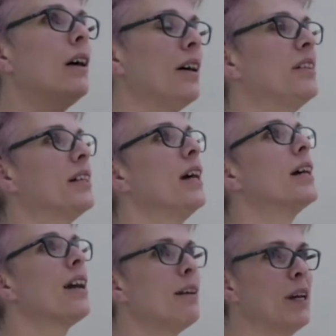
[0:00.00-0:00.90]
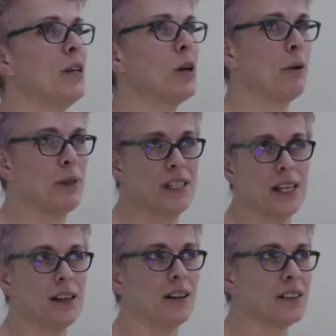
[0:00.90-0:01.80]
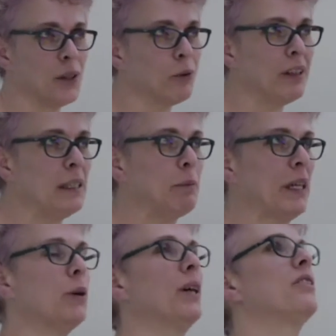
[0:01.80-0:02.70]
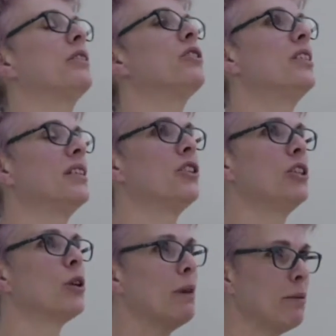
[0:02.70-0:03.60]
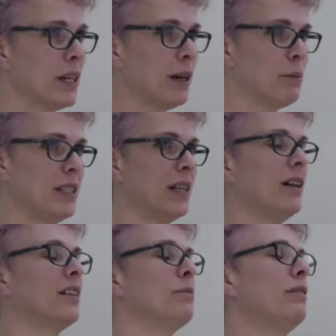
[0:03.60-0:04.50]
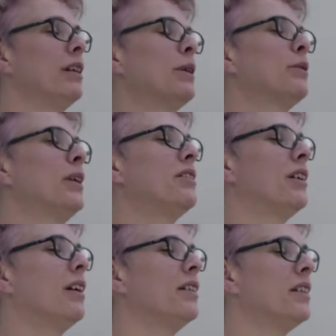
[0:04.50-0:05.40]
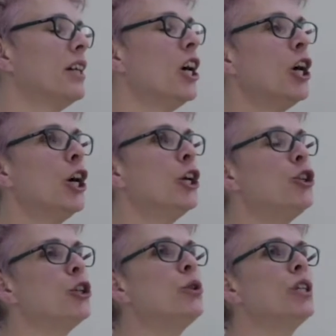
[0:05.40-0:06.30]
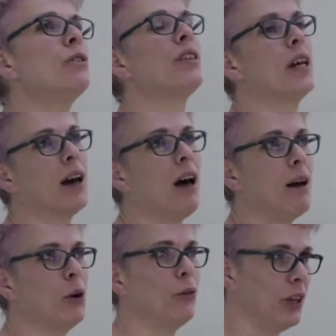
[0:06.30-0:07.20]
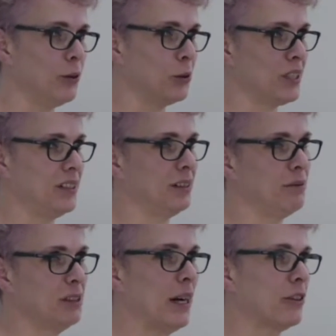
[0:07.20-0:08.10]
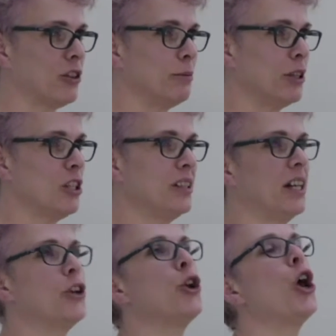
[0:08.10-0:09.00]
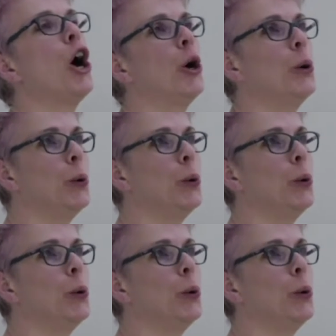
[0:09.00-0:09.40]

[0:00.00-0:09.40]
I said, can I make you a cup of tea and ask you a really big question? She said, you can make me a cup of tea and ask me a really big question. And I said, do you think I'm on the autism spectrum? And she said, no.